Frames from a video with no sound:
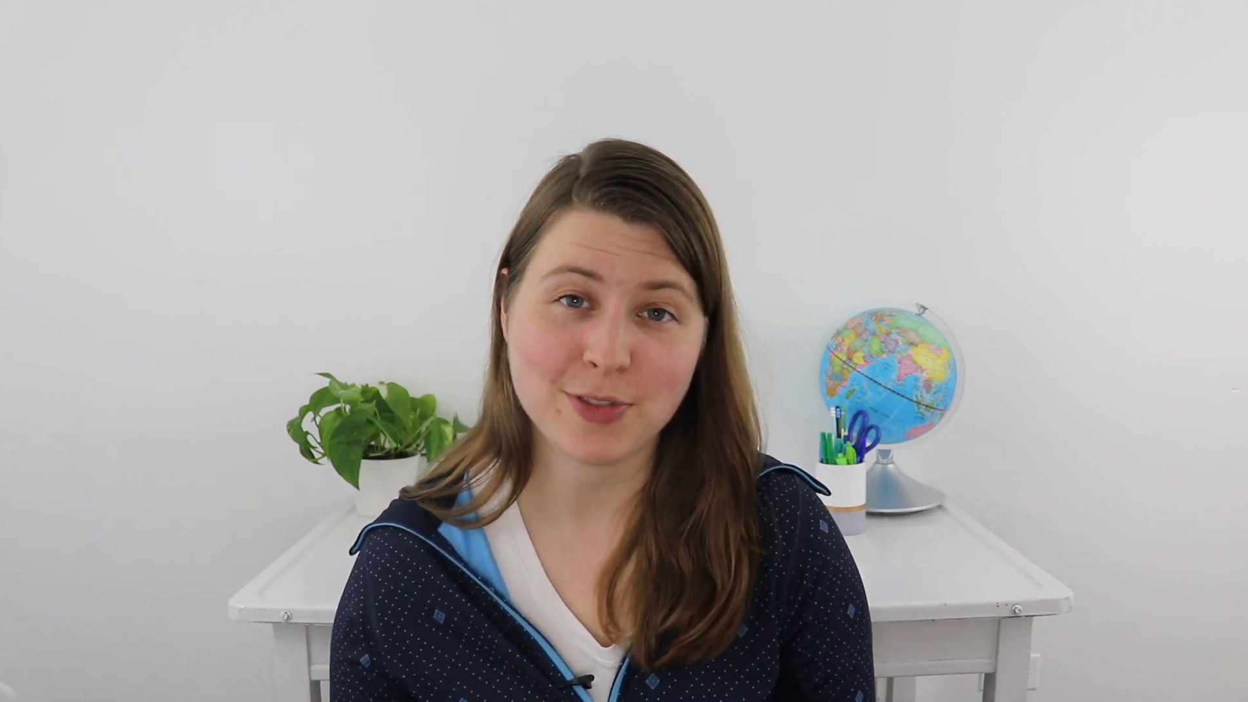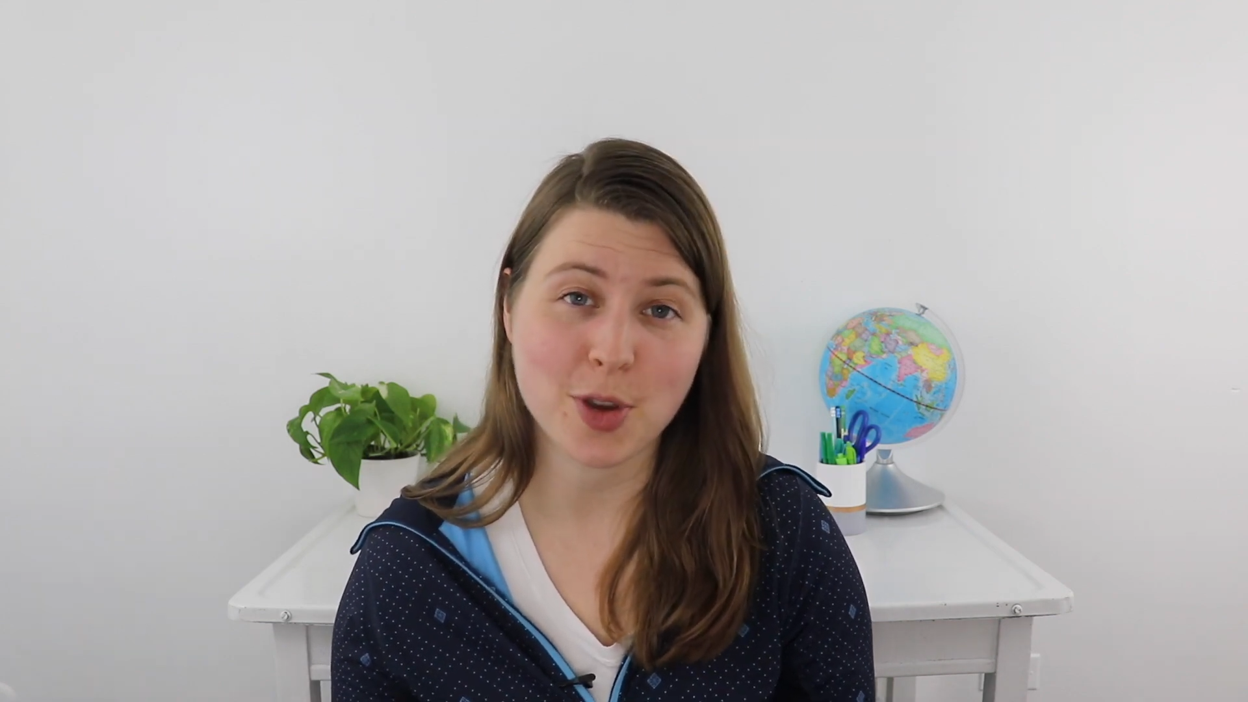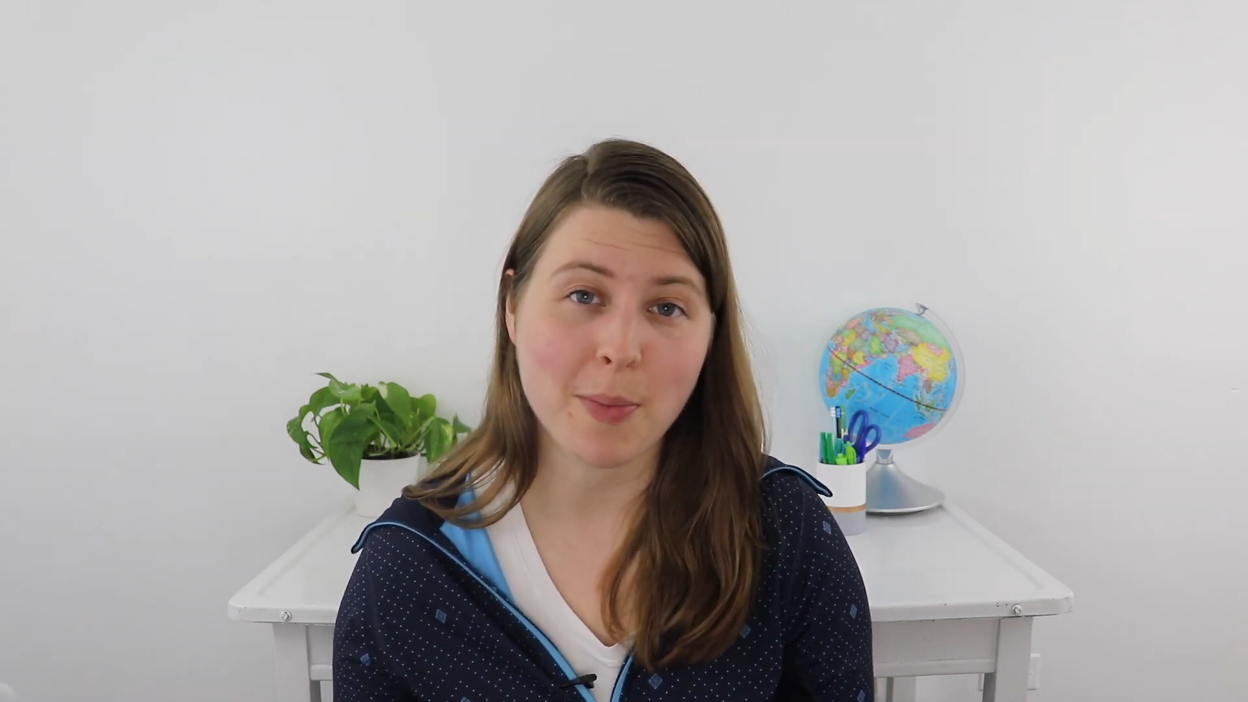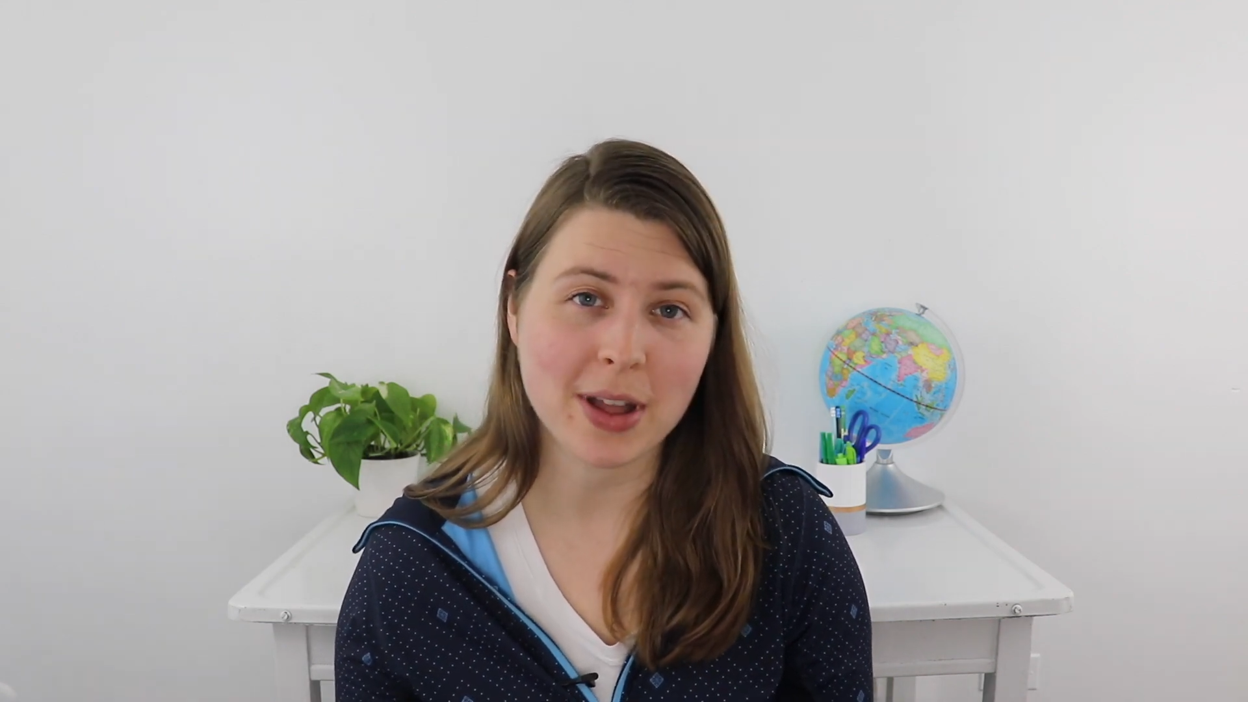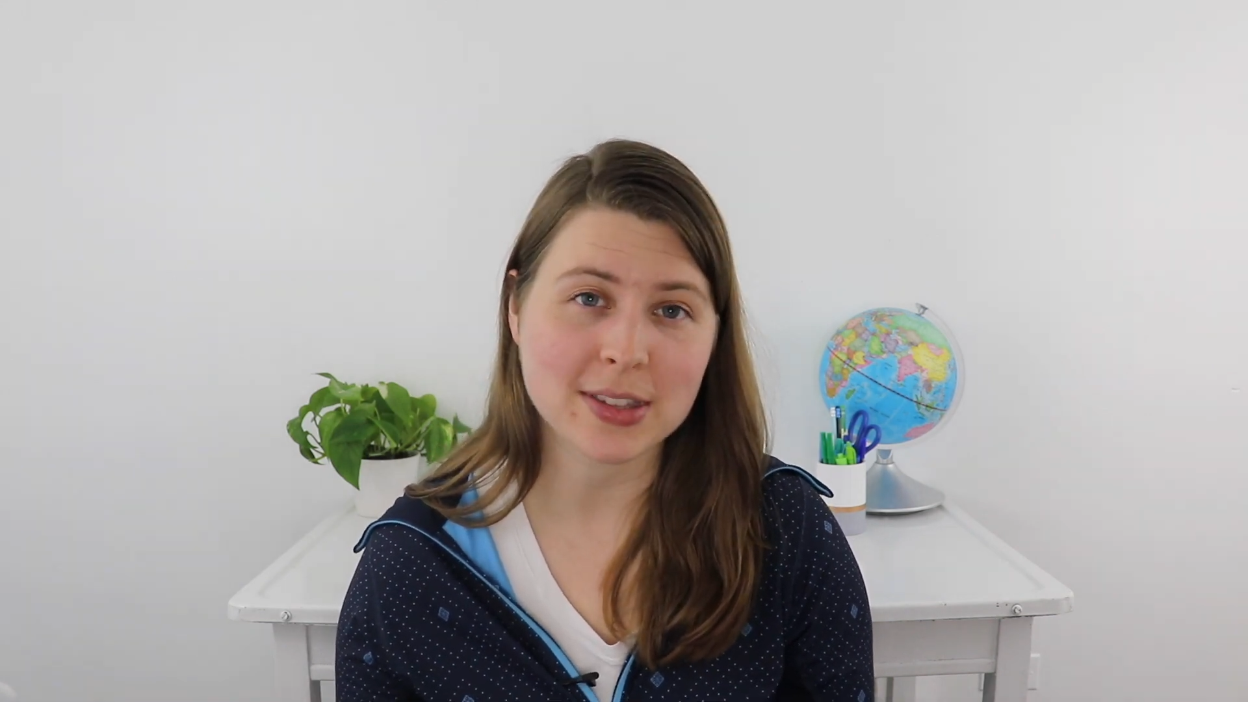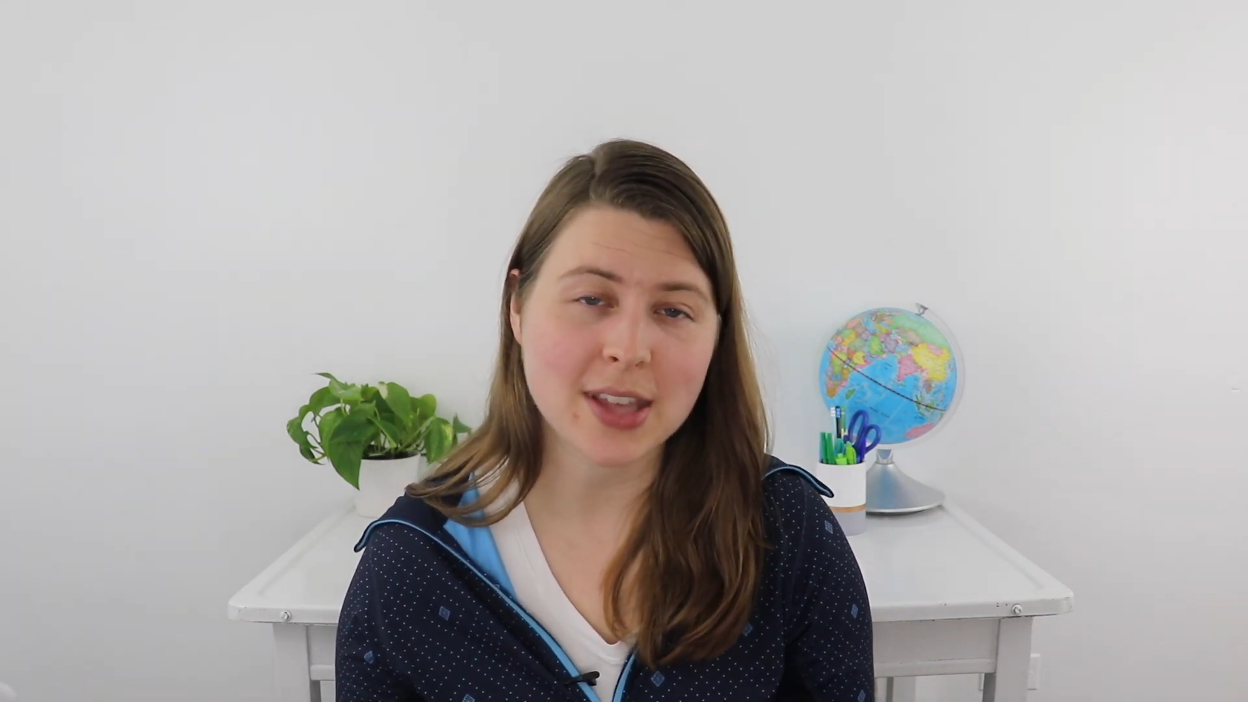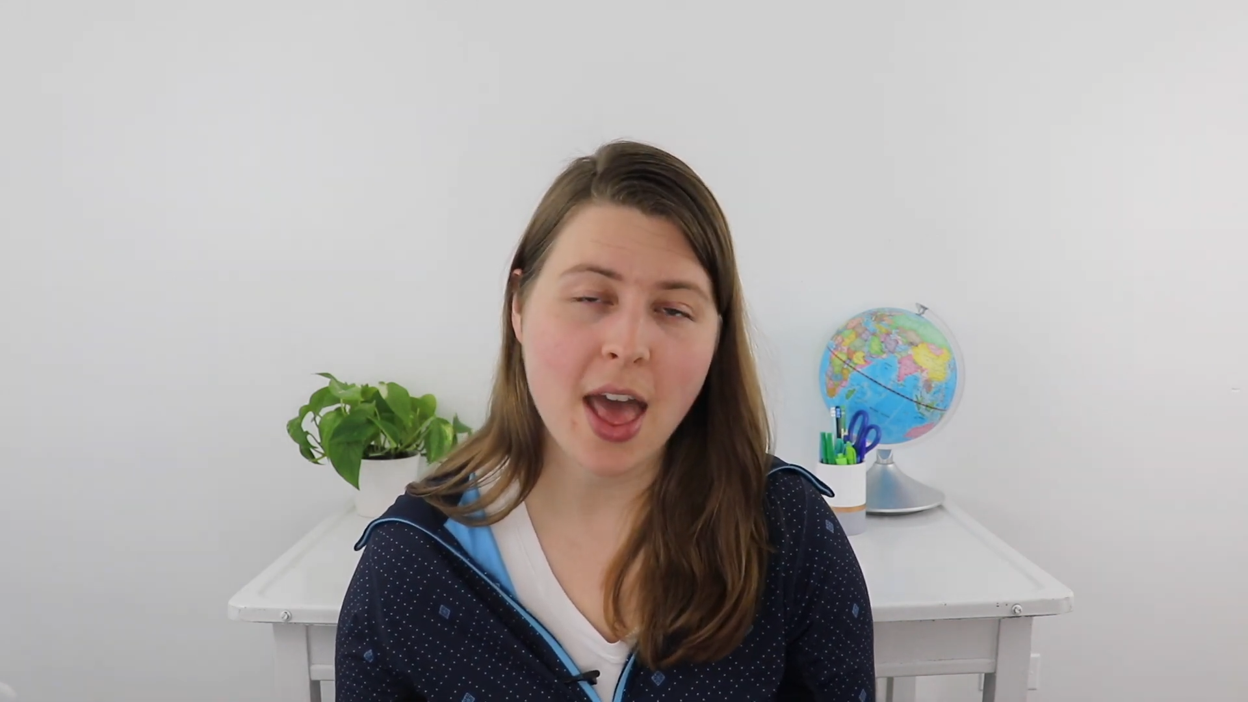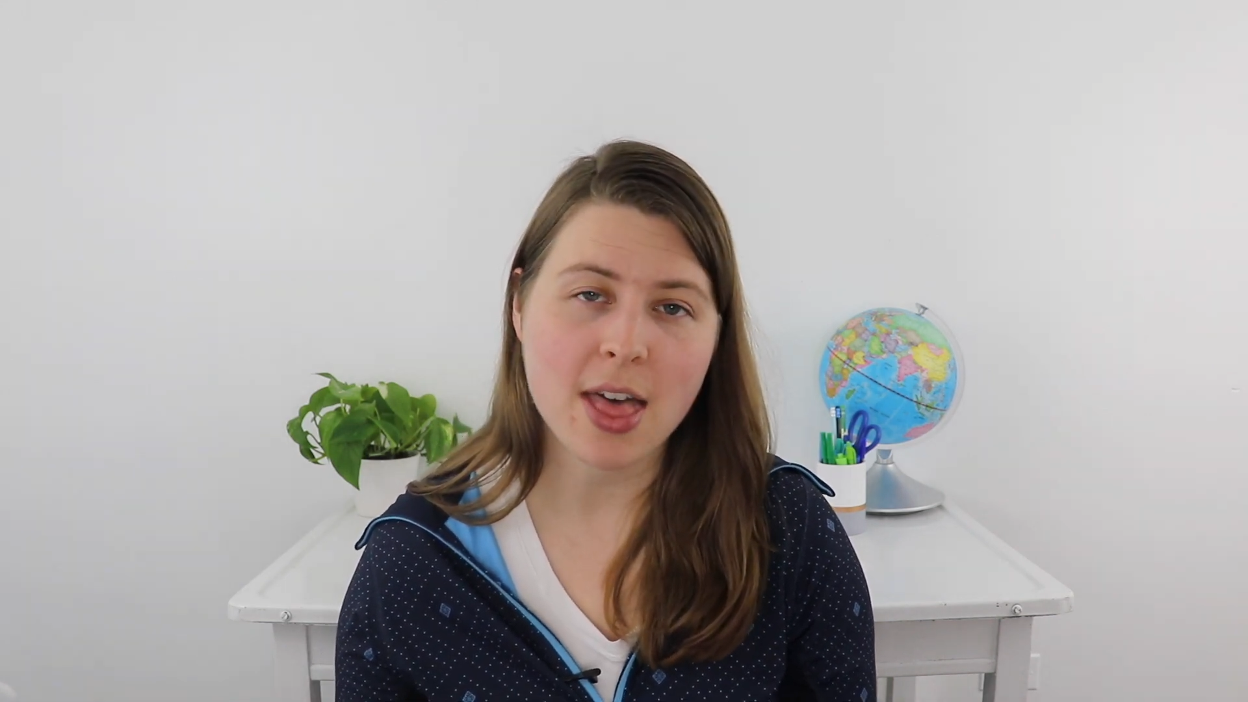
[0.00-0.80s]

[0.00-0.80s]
few months